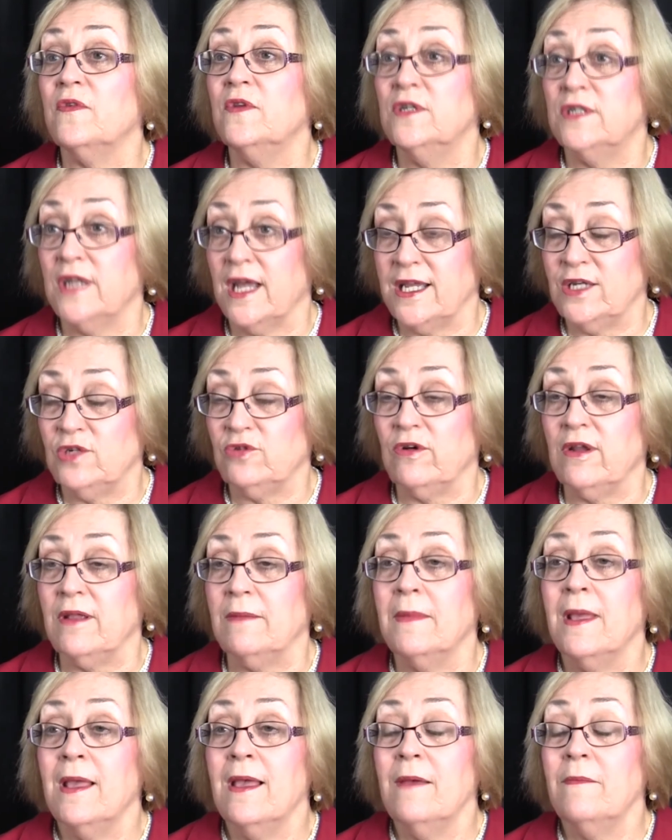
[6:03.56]
and
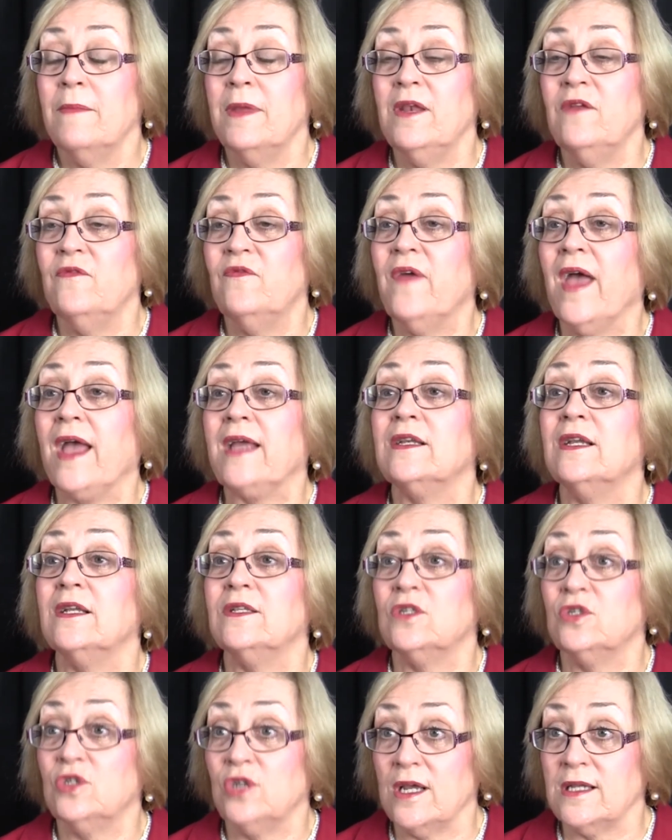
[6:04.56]
daydream. But in fact,
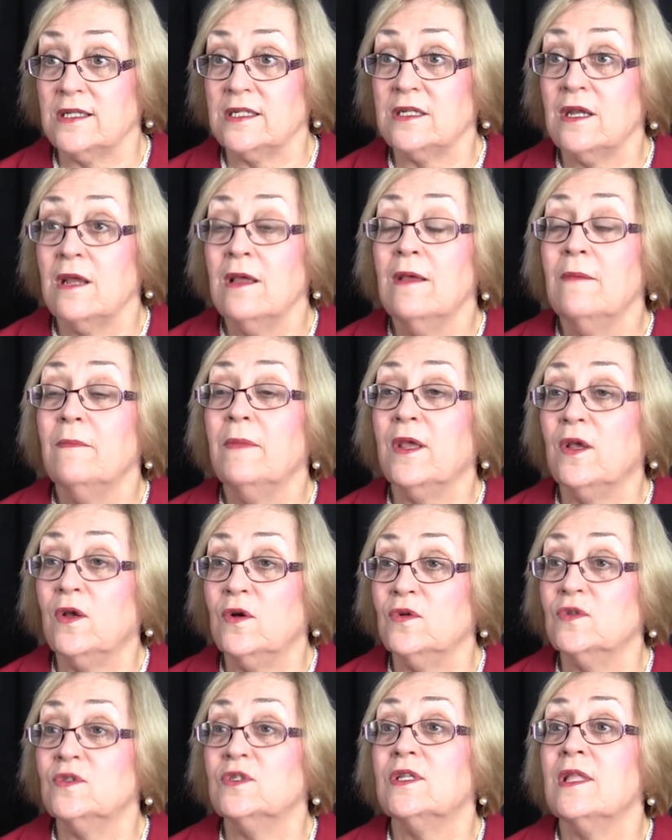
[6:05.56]
it's just
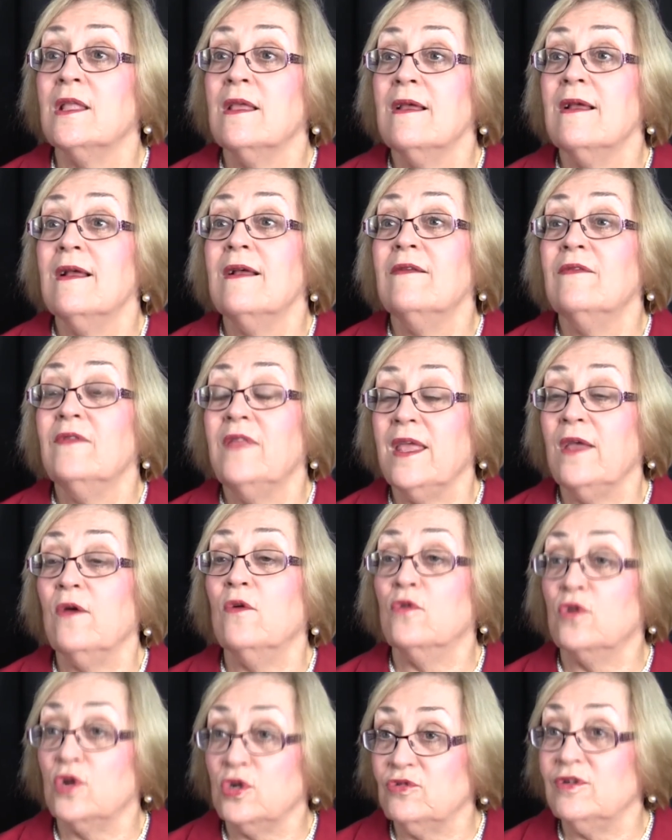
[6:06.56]
because their
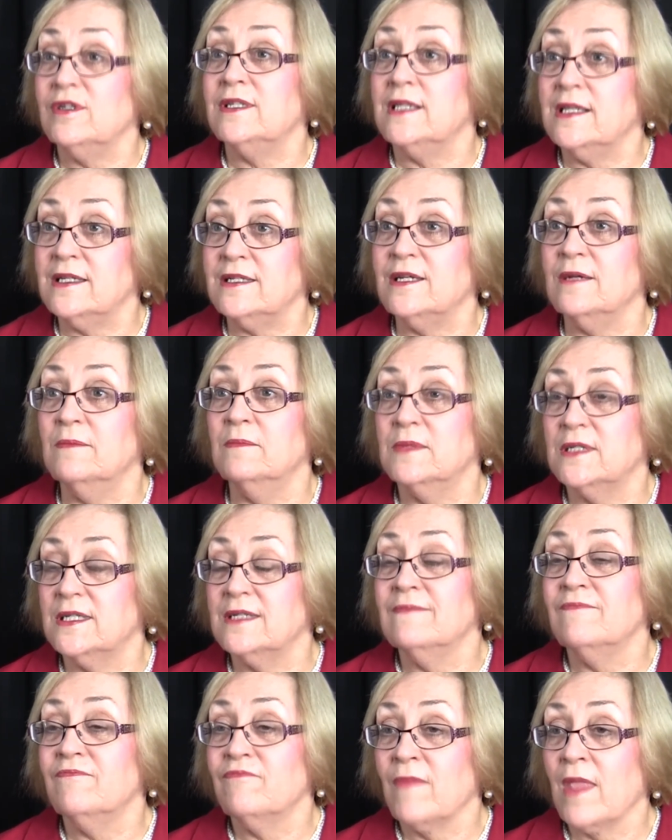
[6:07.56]
auditory
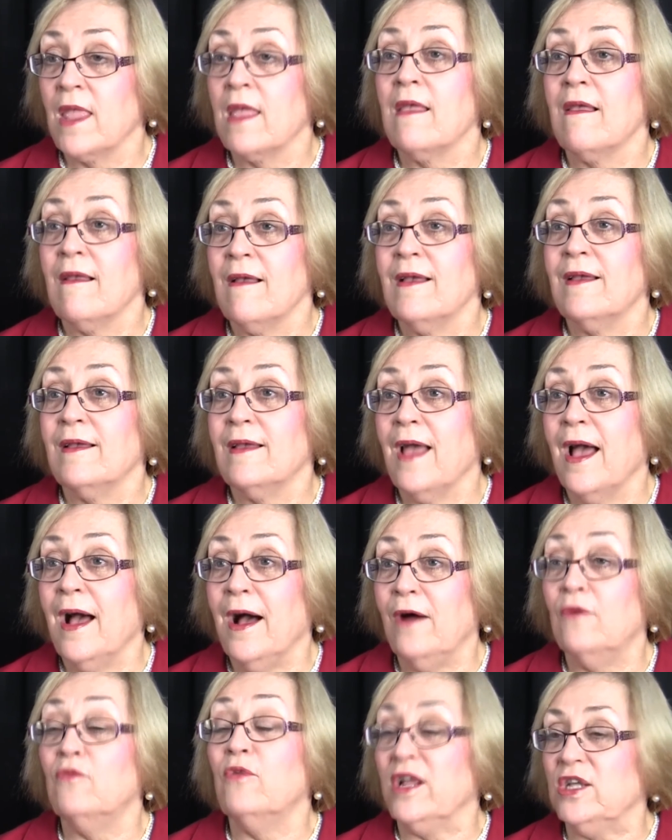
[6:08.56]
system's
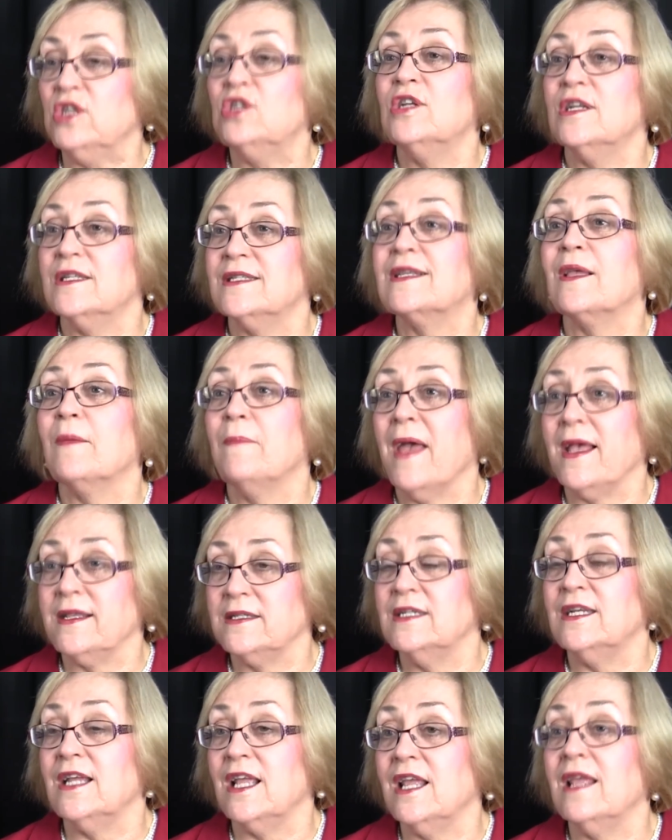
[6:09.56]
reached its
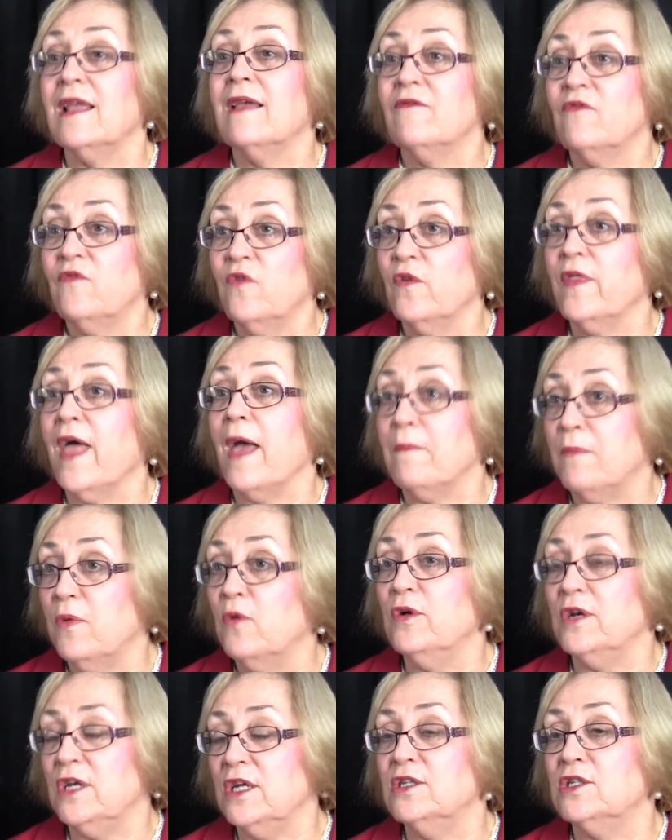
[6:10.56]
capacity for that
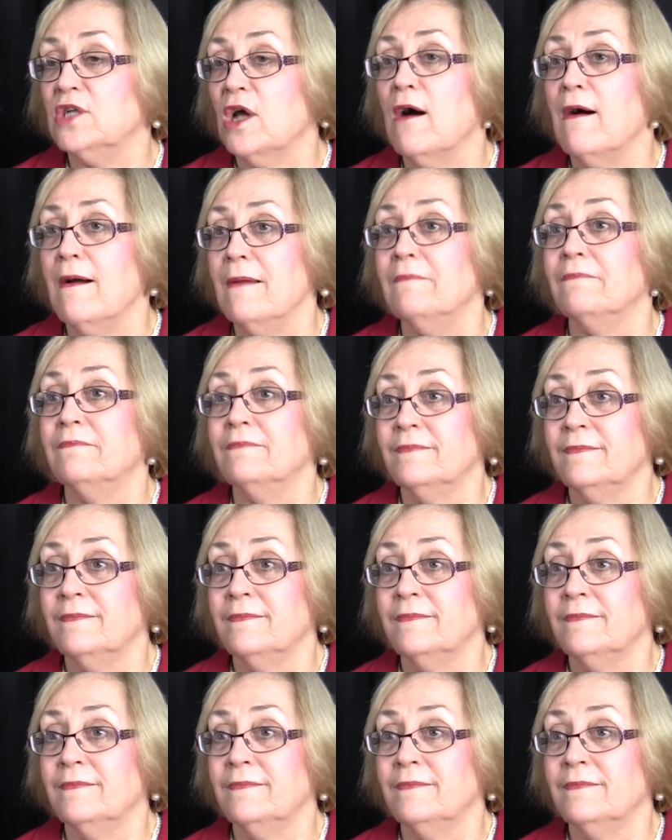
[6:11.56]
point in time.